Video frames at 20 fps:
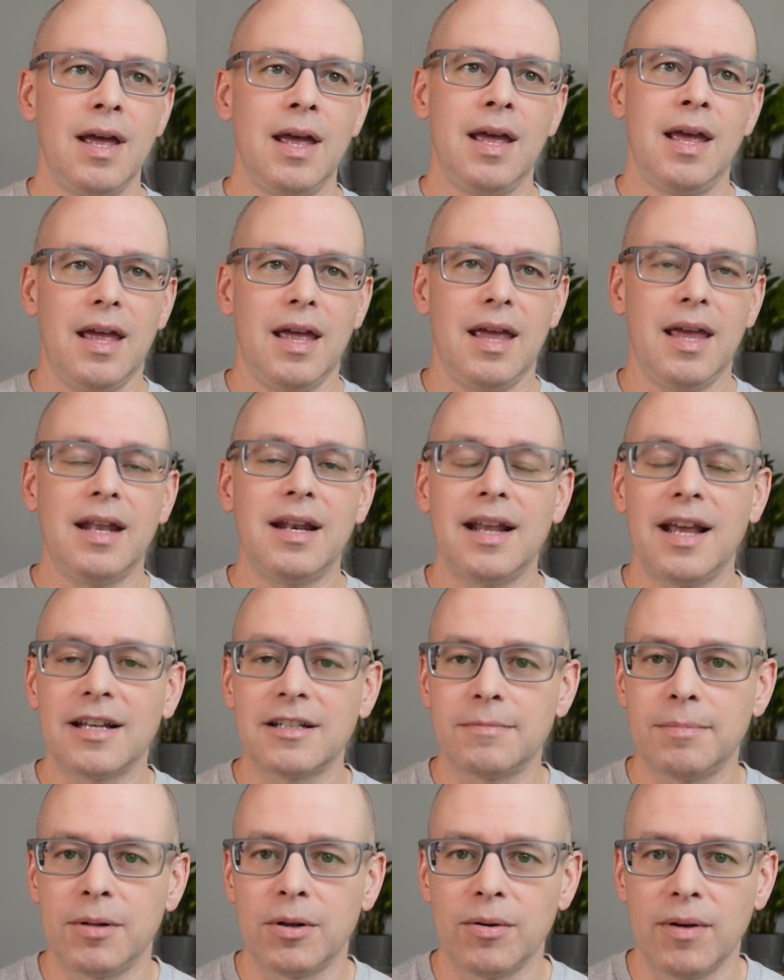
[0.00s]
in
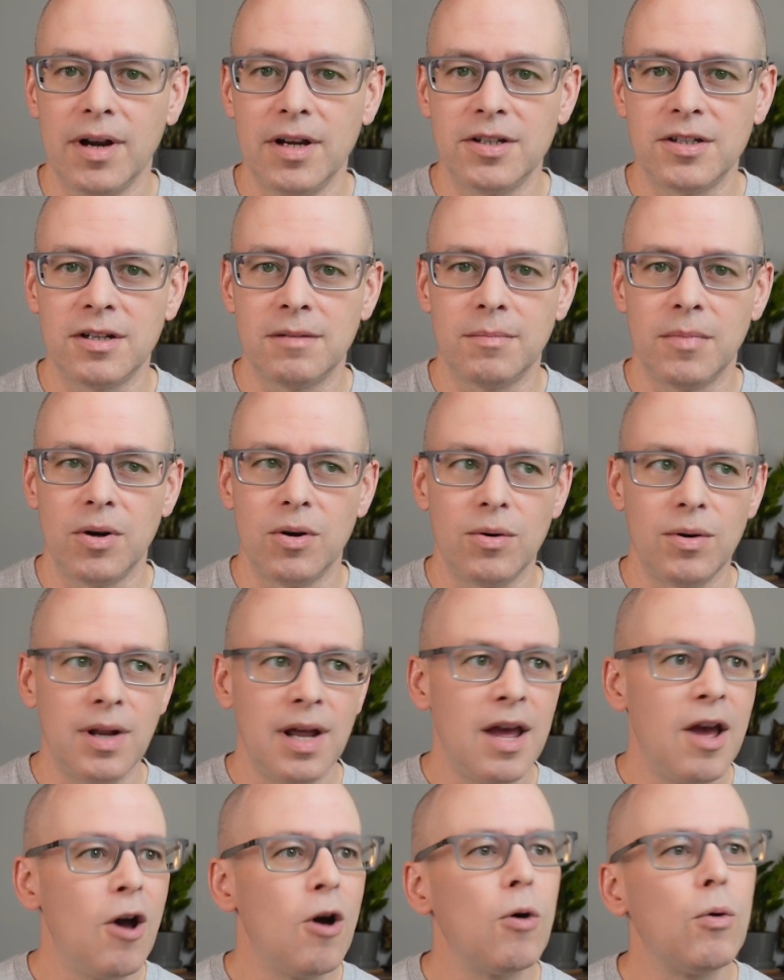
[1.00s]
exploration mode
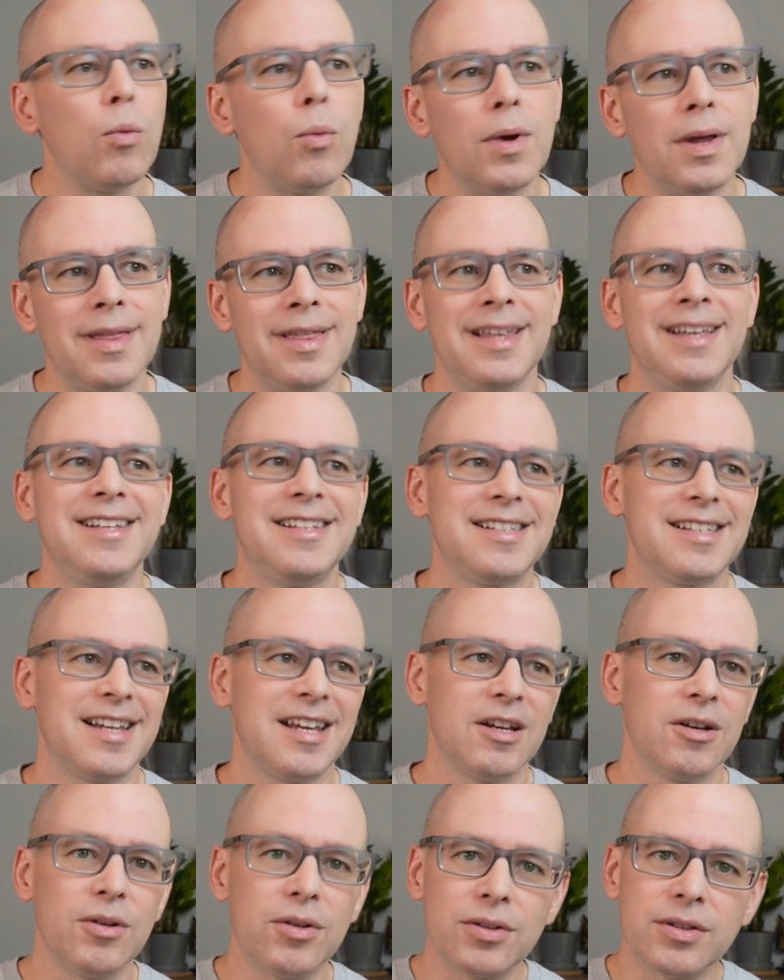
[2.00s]
with these
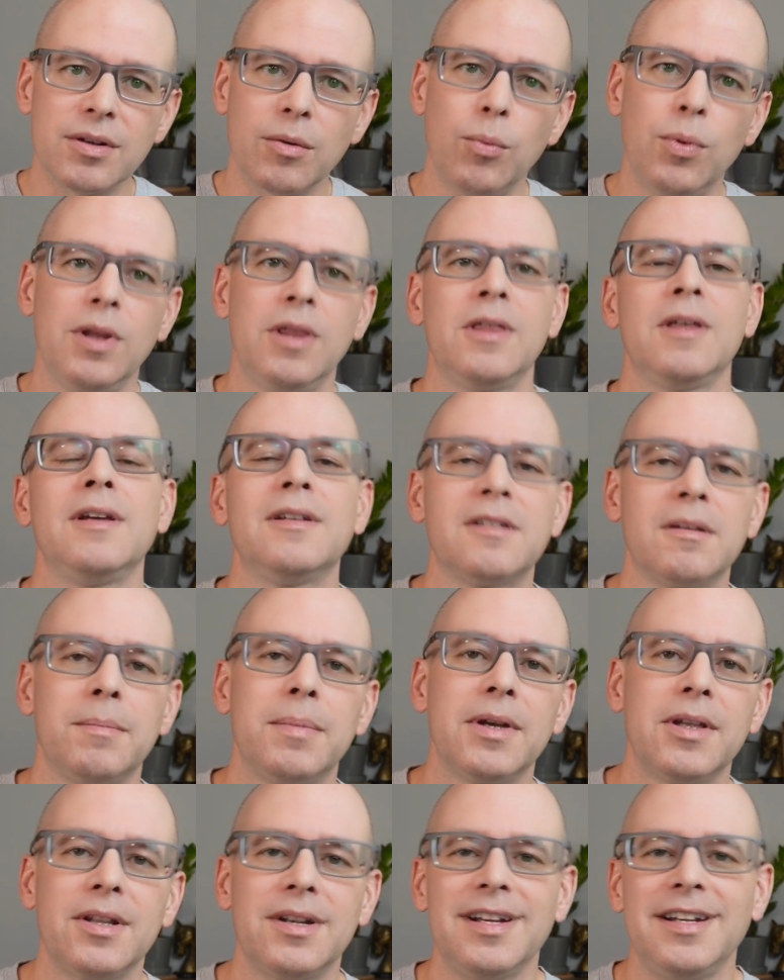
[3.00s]
skills, with these
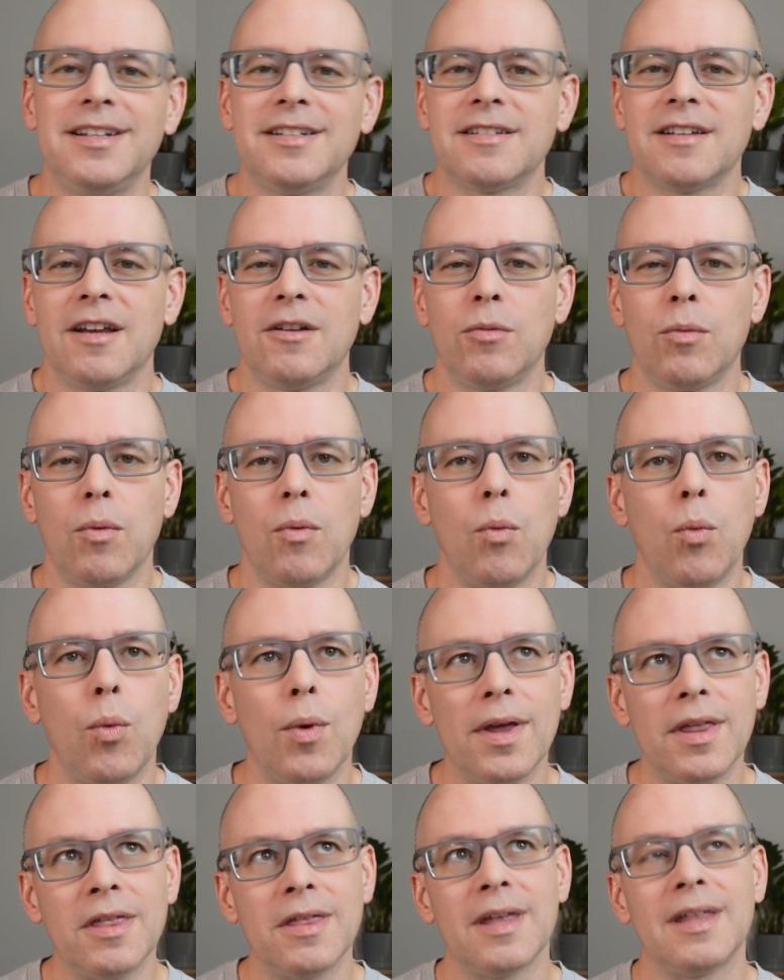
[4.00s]
abilities, and
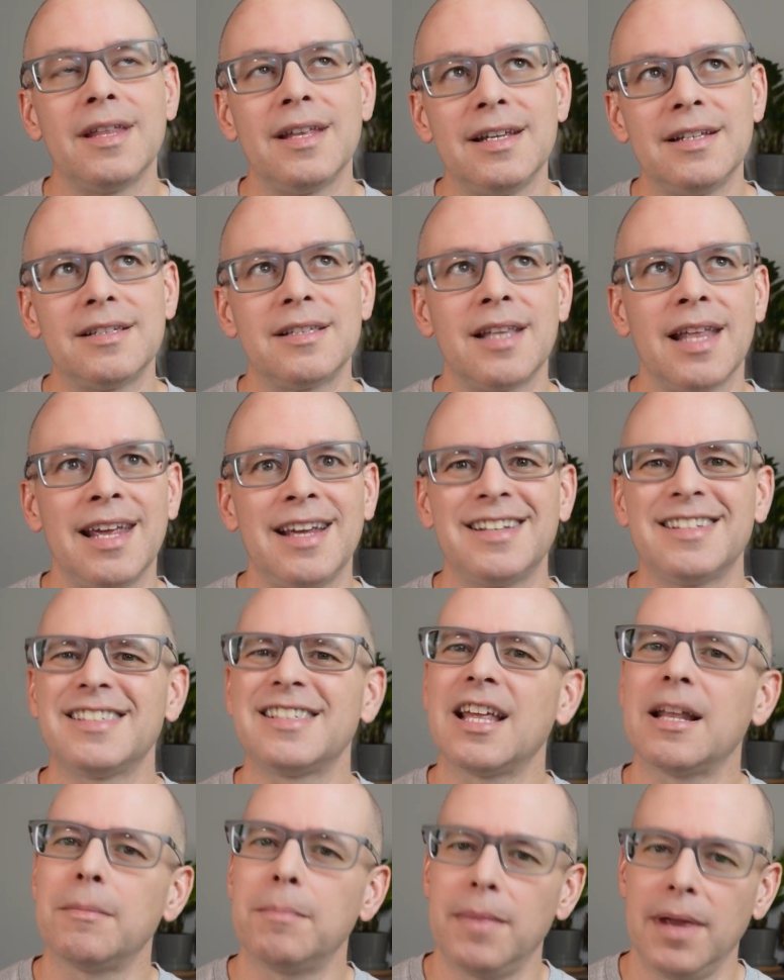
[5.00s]
with these things
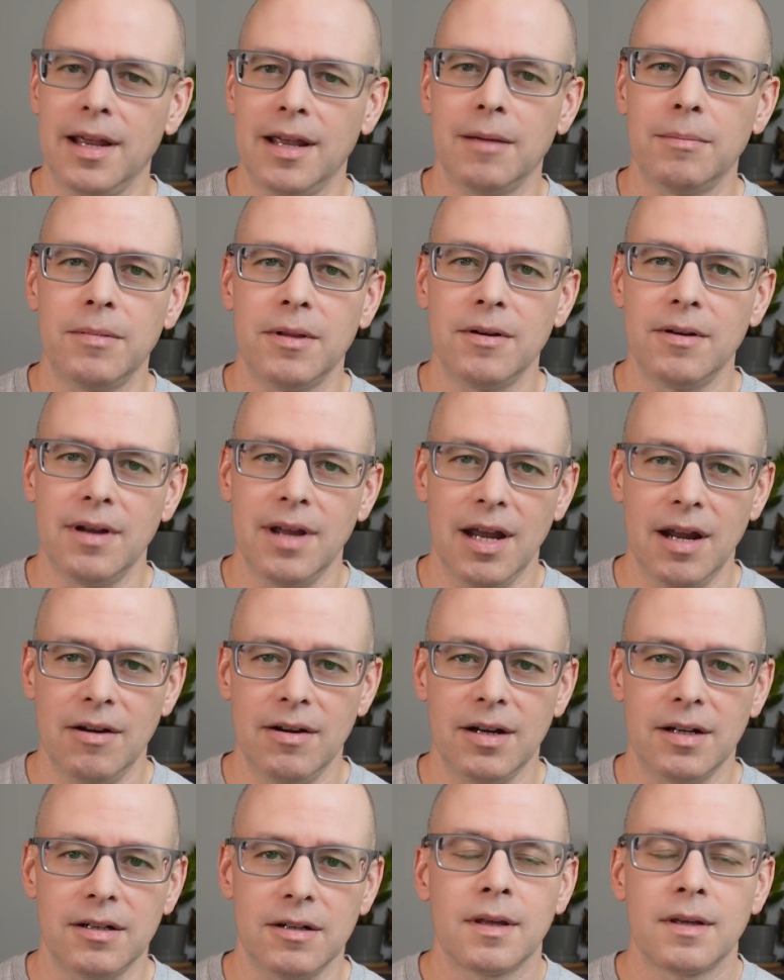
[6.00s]
that make up their
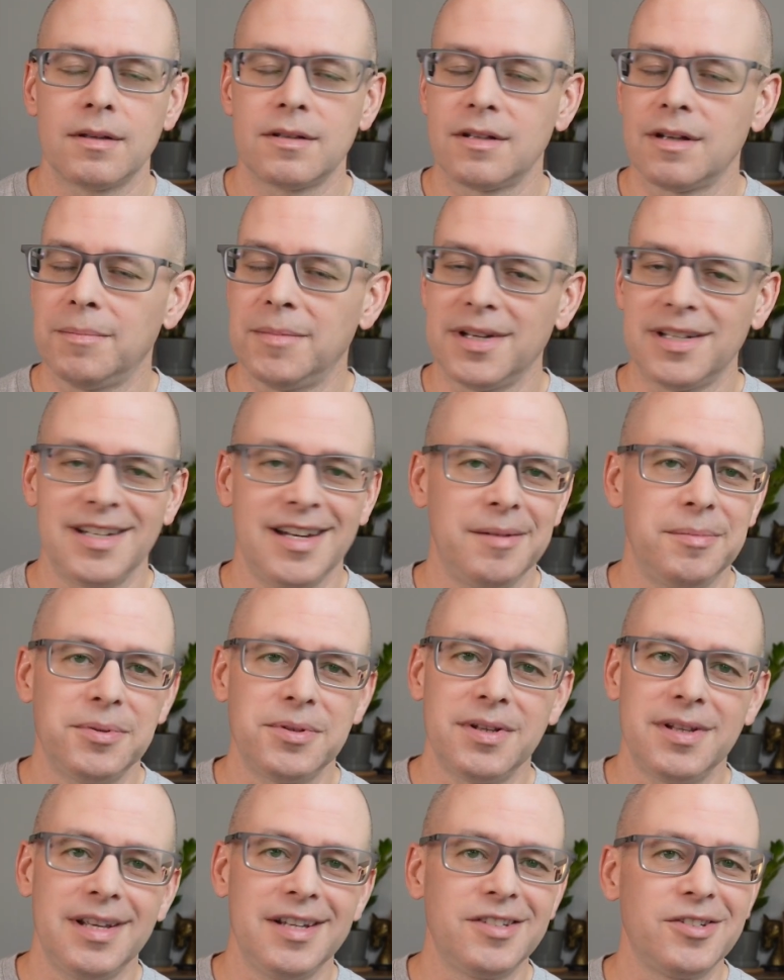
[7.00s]
character. Some examples
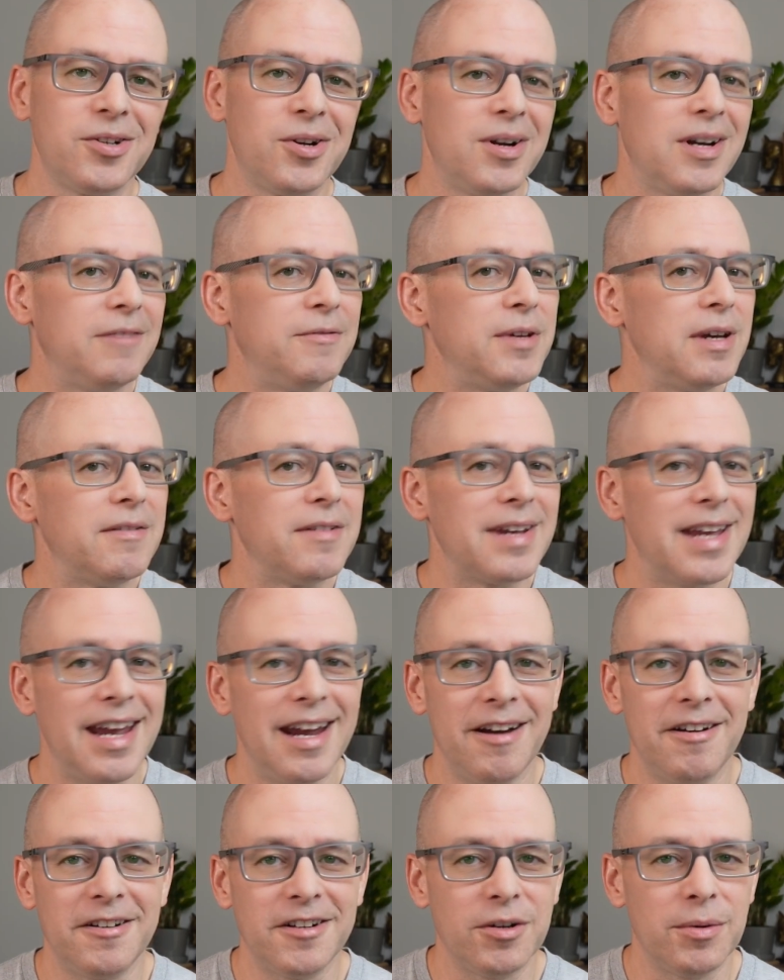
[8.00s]
of this are if you have a
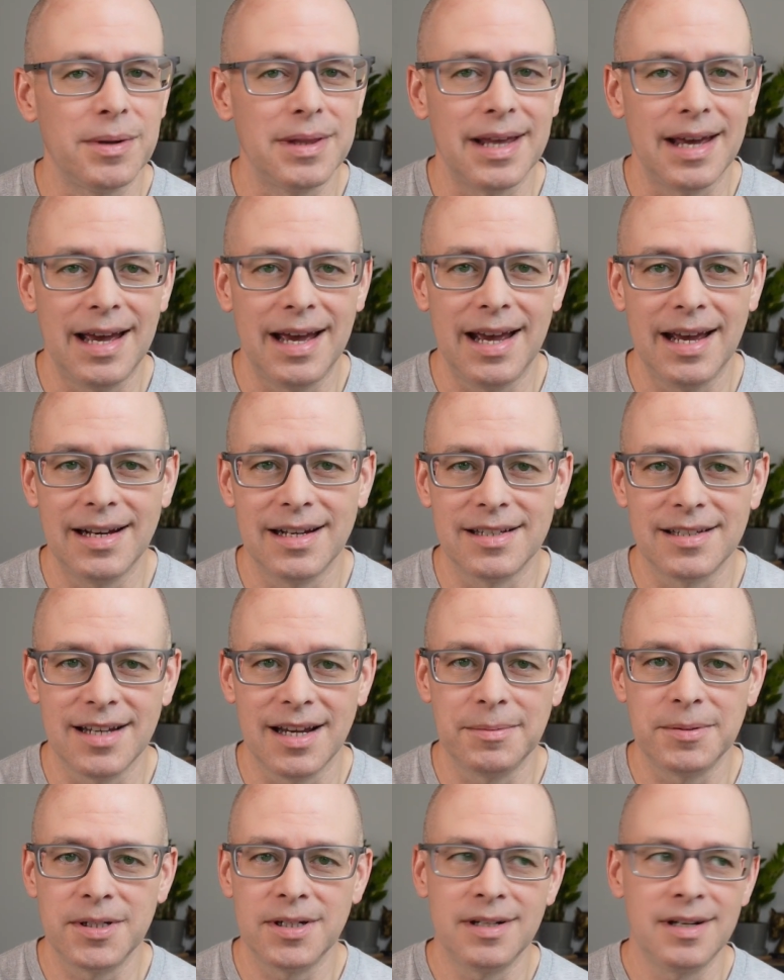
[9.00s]
character with a high
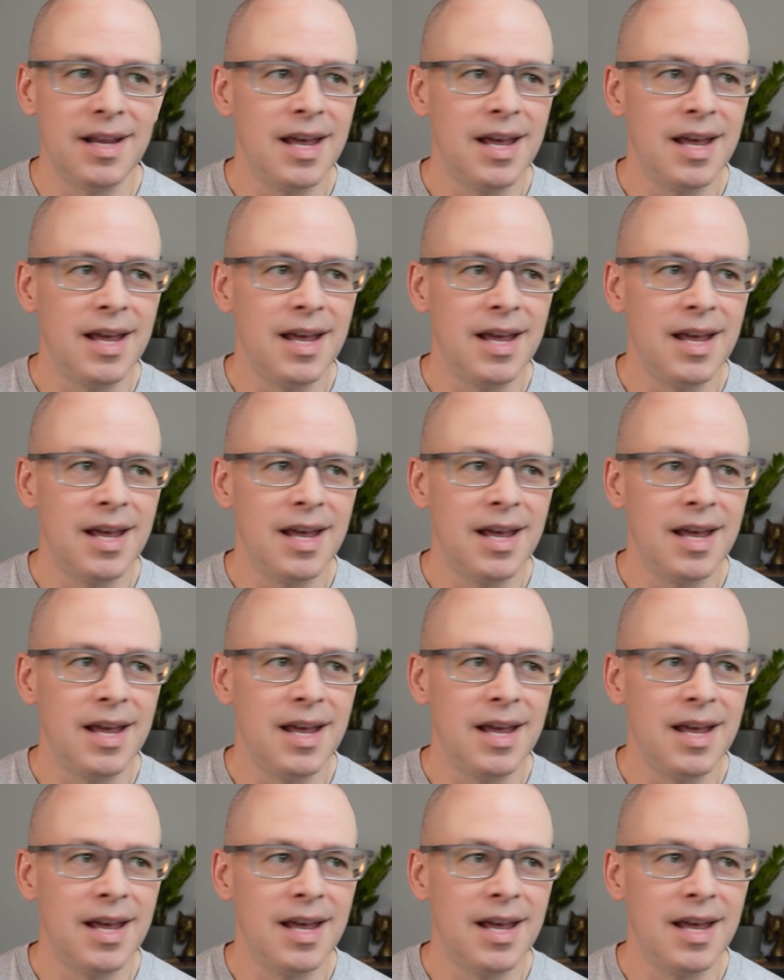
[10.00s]
deception,